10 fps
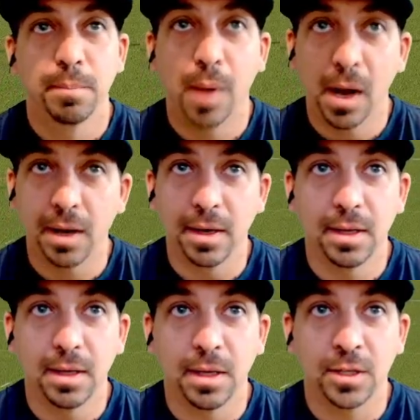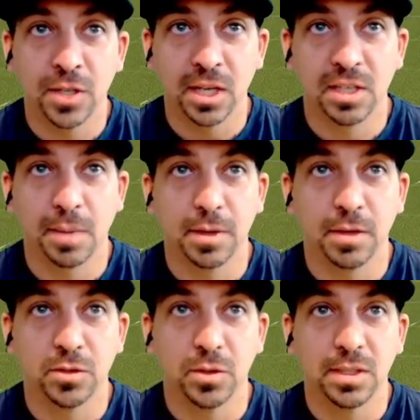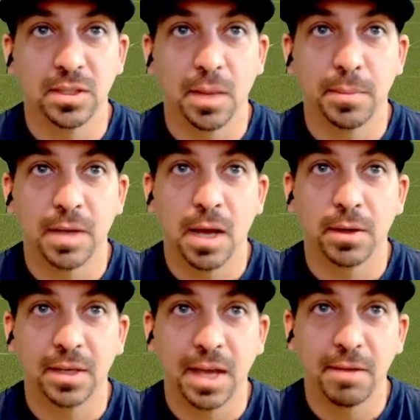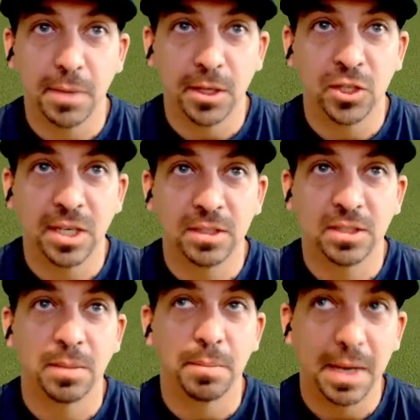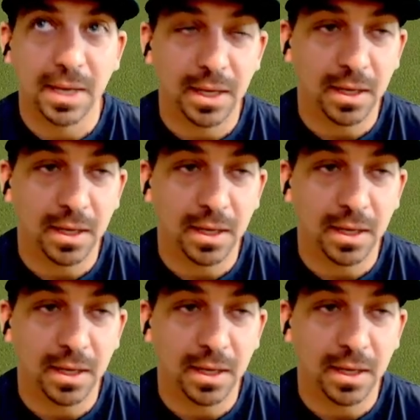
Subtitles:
But it checks up and gives you an easy up and down. It gave me a chance to make it.